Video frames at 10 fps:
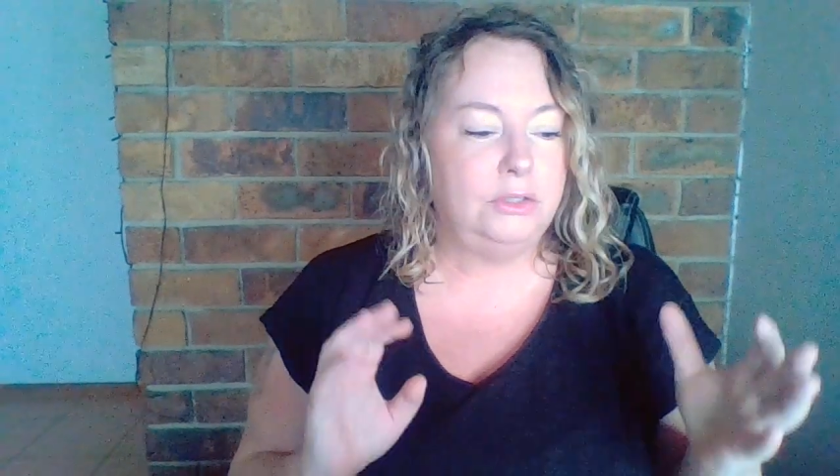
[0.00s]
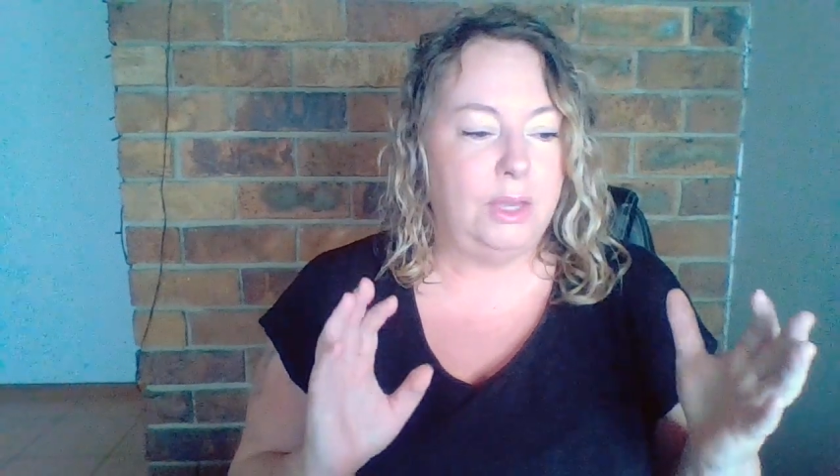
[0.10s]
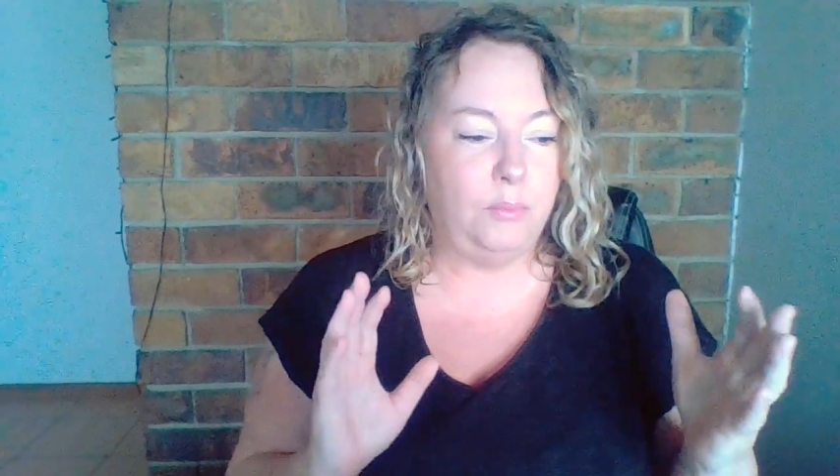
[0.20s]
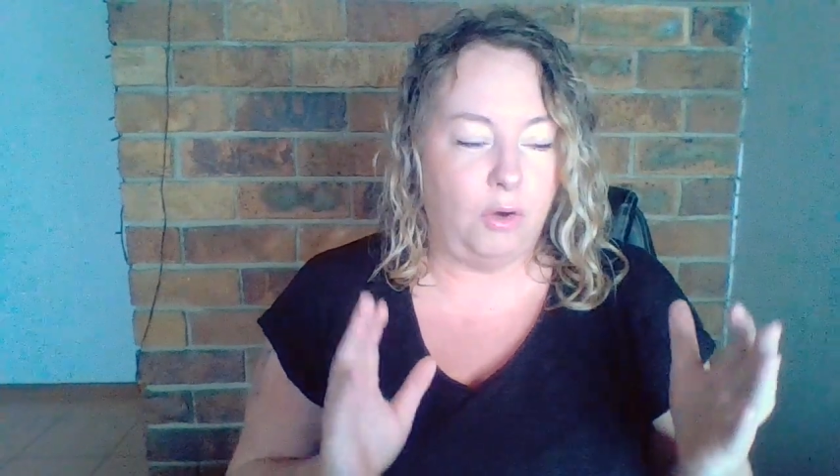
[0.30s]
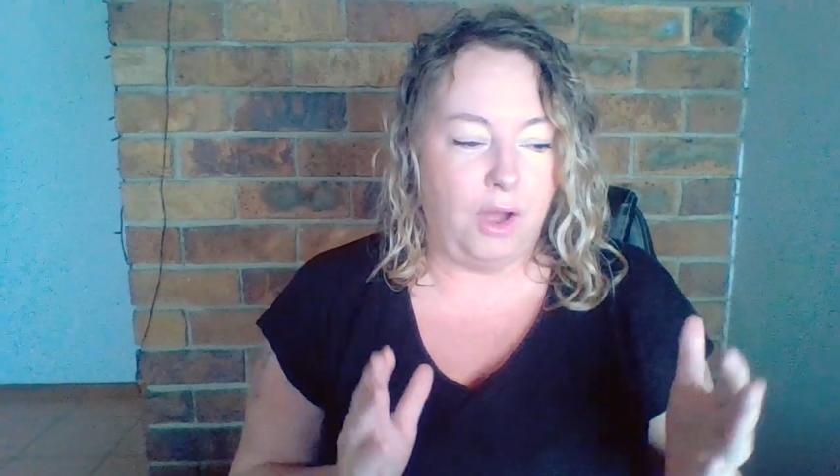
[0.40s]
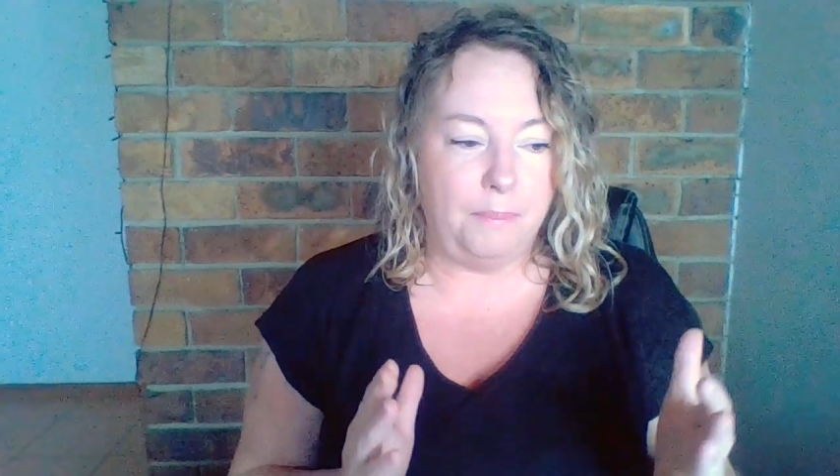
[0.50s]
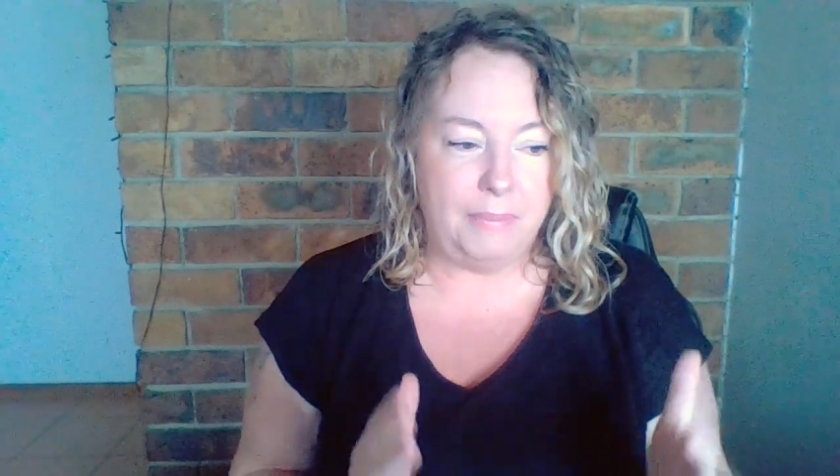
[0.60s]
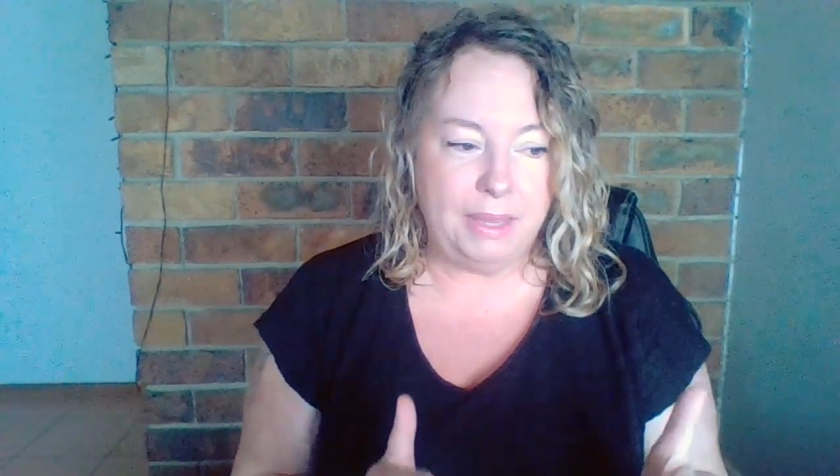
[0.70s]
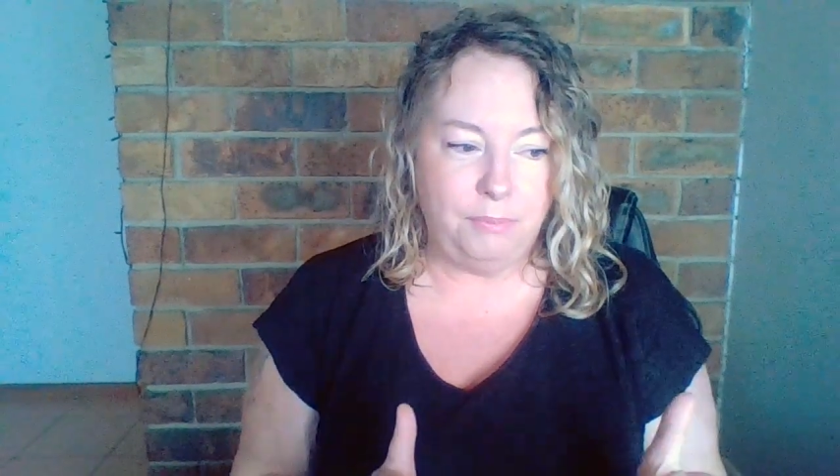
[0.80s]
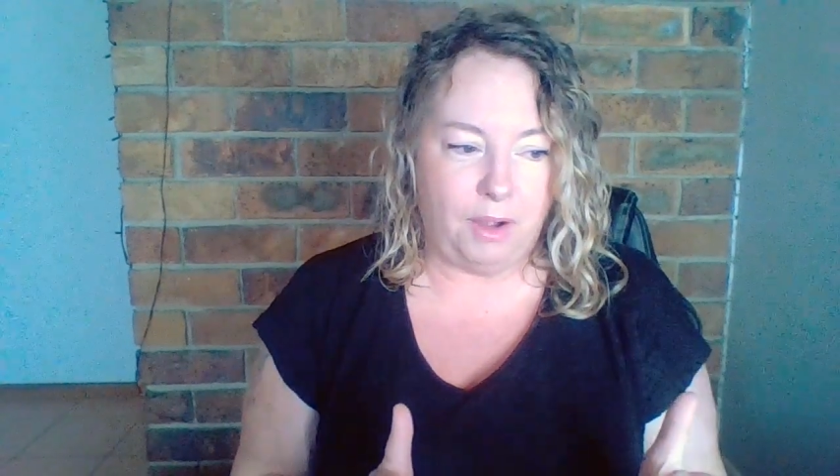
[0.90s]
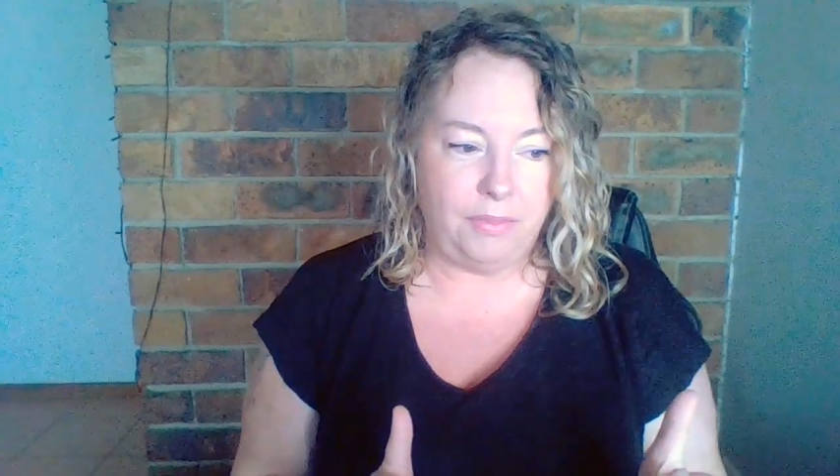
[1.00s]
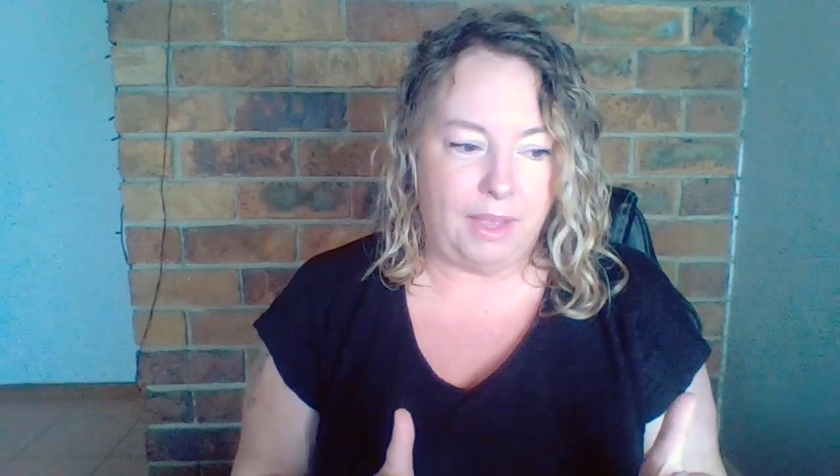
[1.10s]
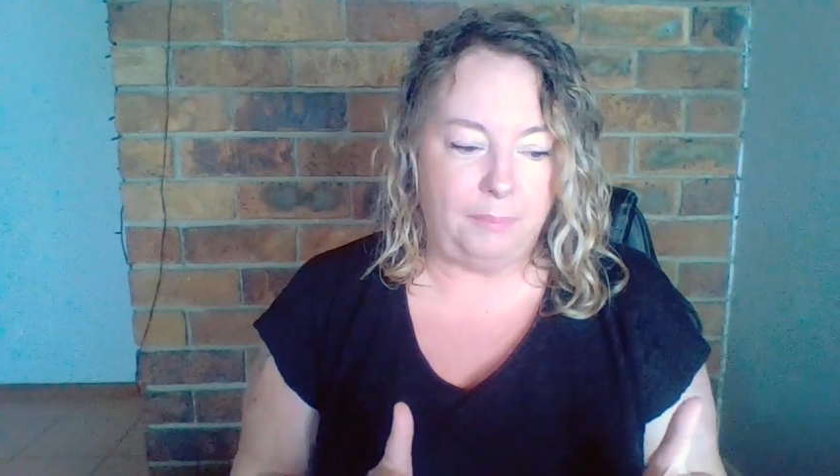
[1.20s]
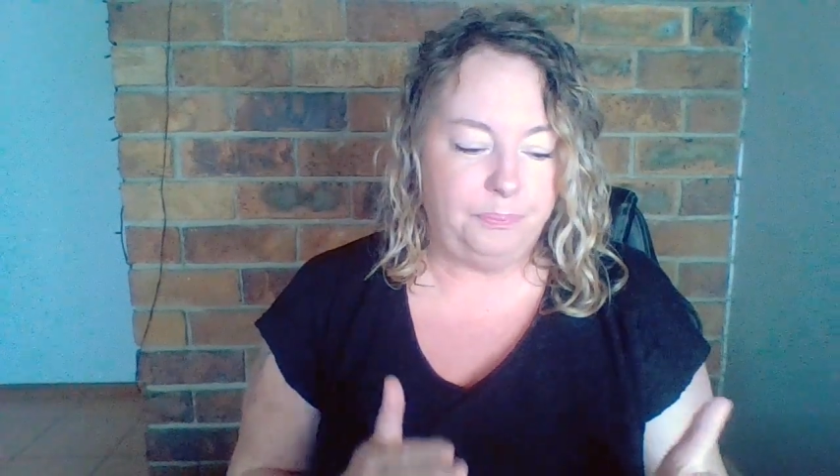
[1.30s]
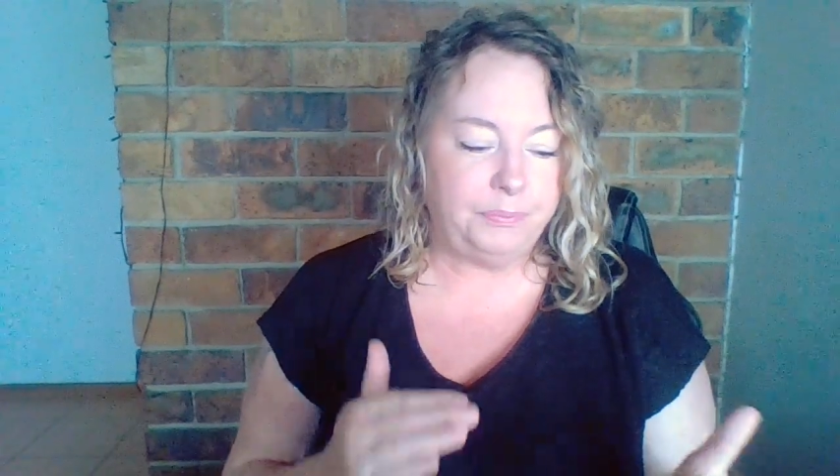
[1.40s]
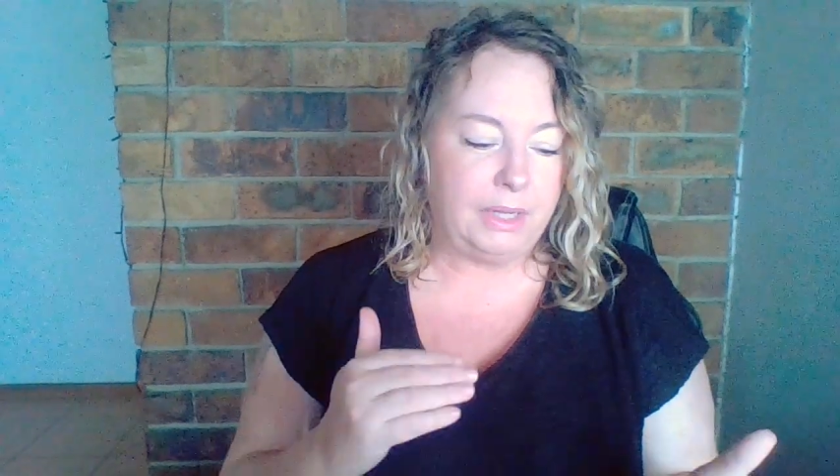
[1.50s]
And what I mean by that